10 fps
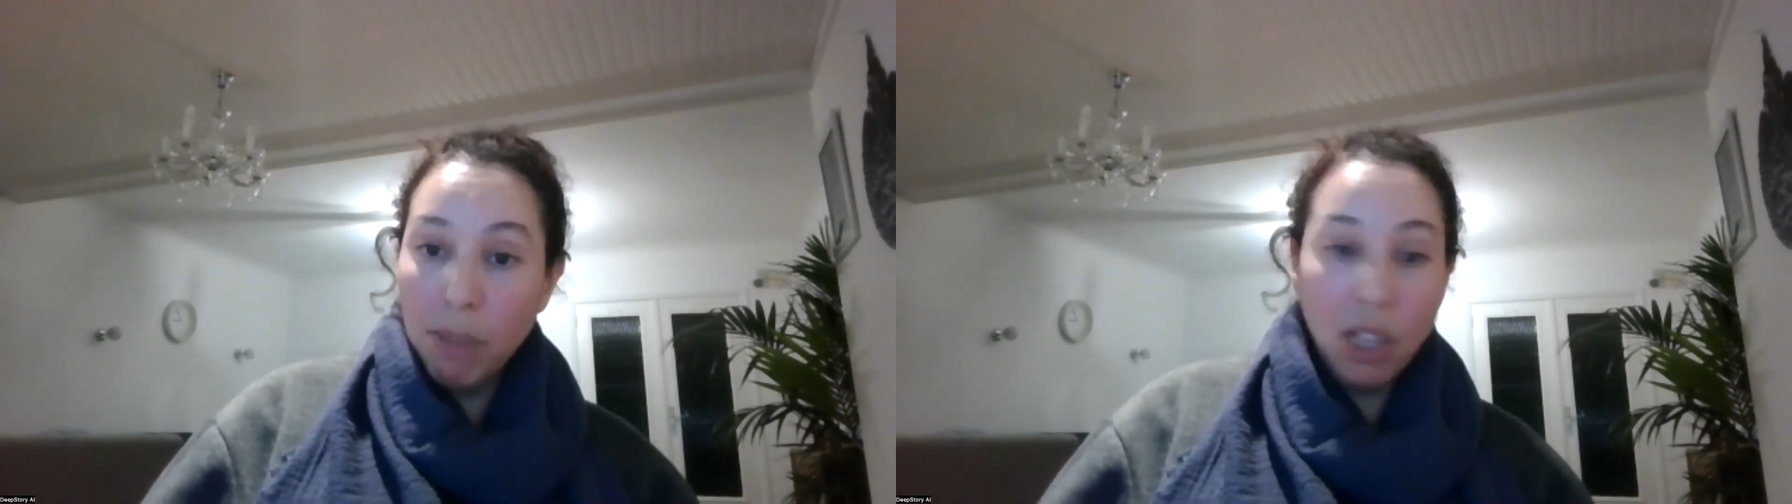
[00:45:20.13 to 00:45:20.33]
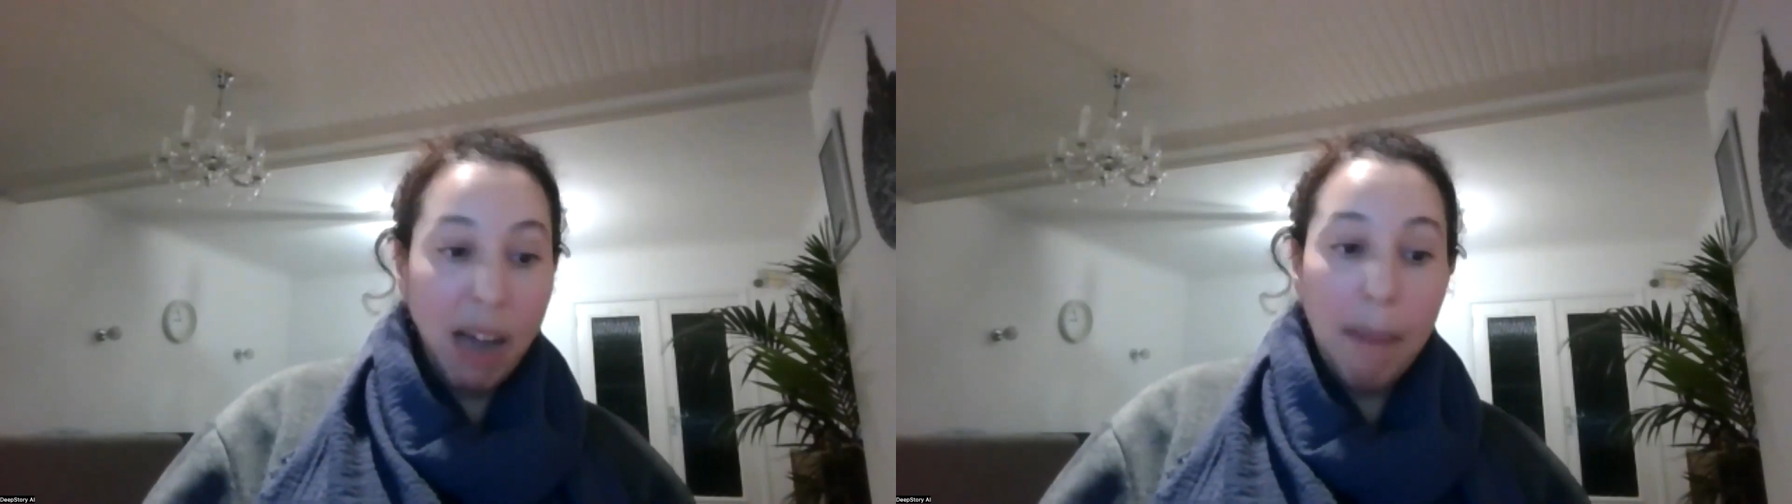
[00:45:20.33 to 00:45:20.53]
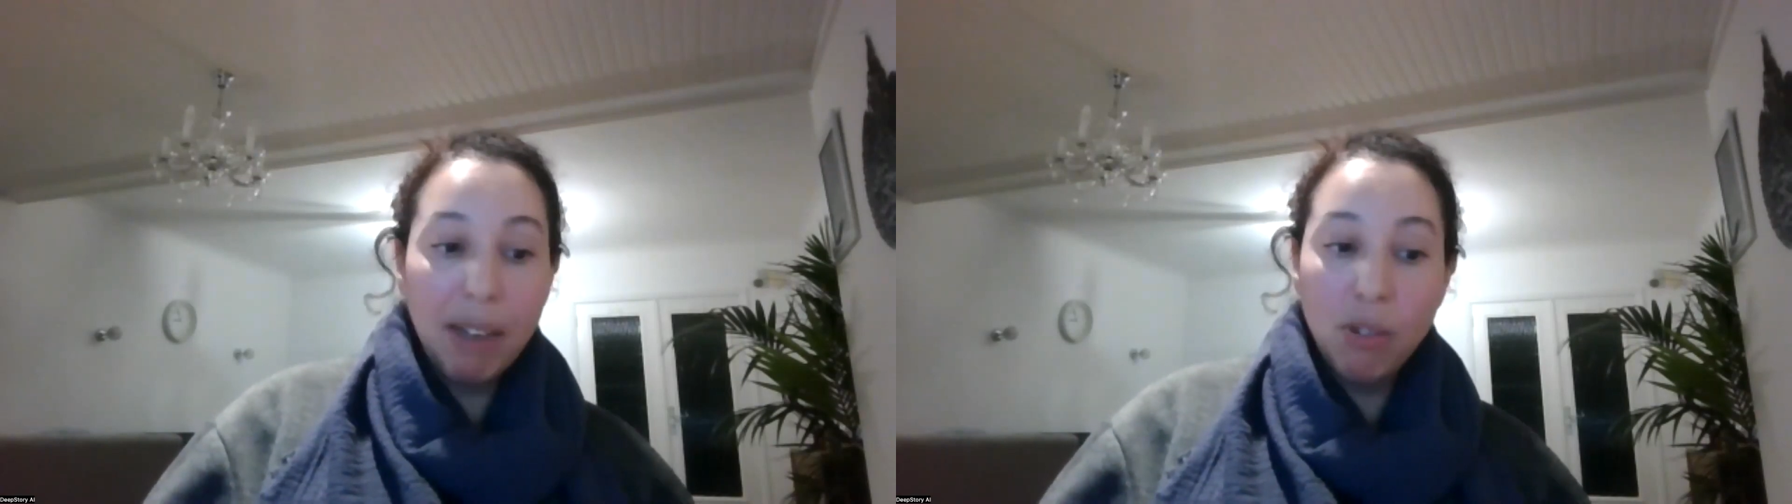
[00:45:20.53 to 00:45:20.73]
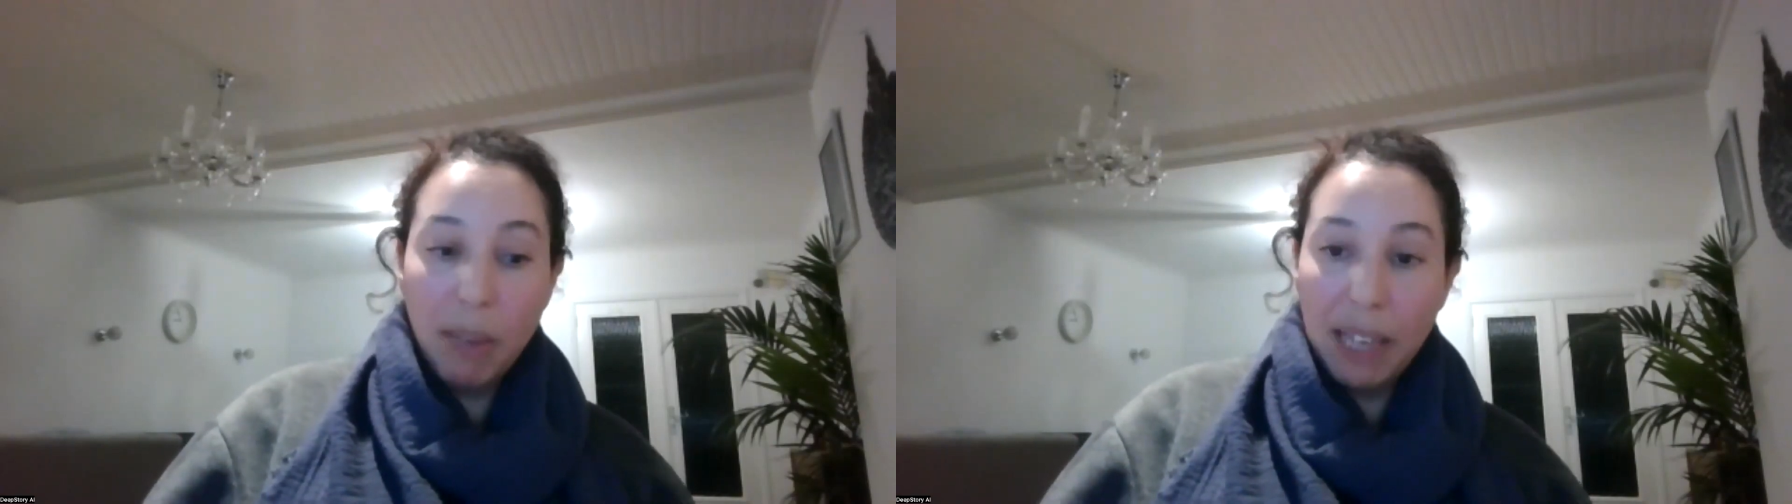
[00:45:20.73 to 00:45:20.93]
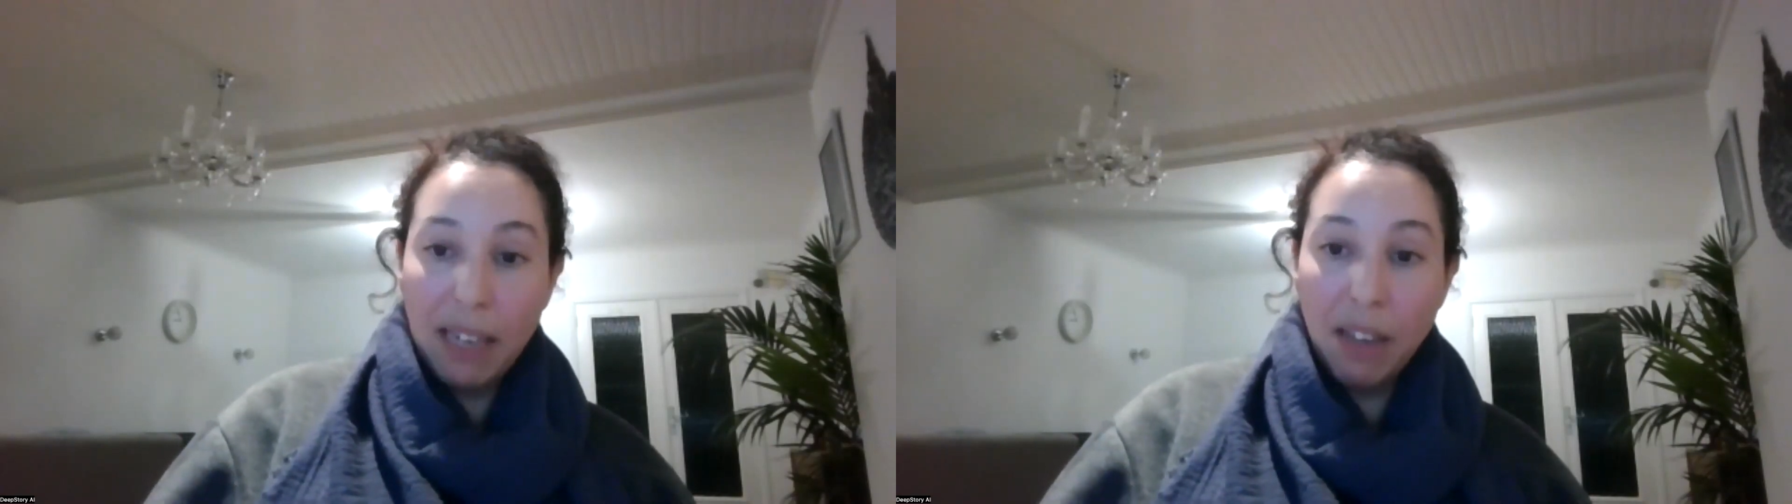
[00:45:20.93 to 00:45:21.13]
because I'm not
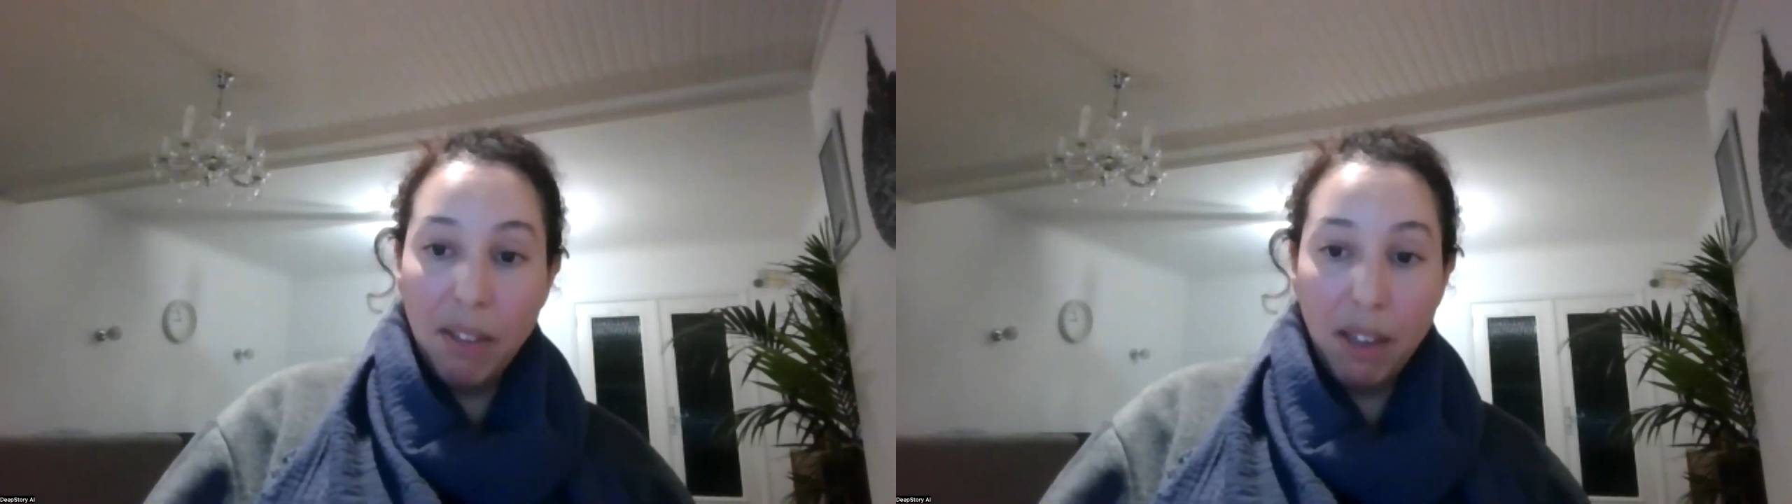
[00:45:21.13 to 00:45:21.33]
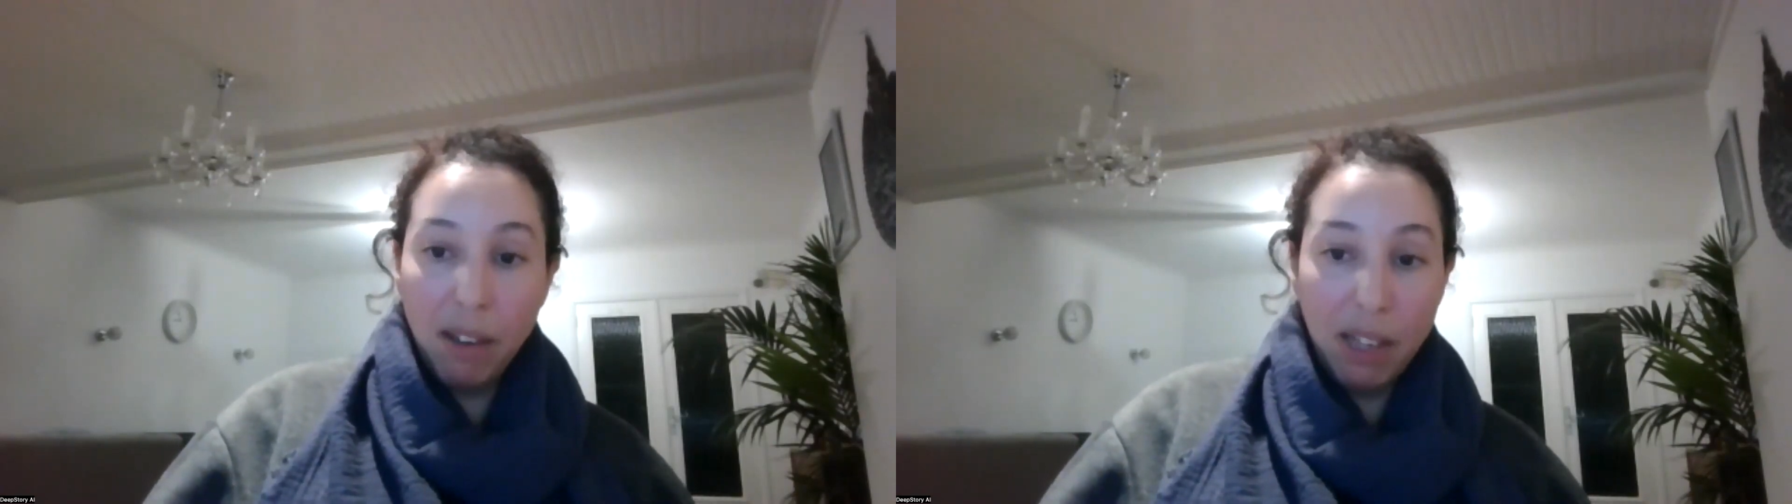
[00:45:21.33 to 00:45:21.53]
doing anything.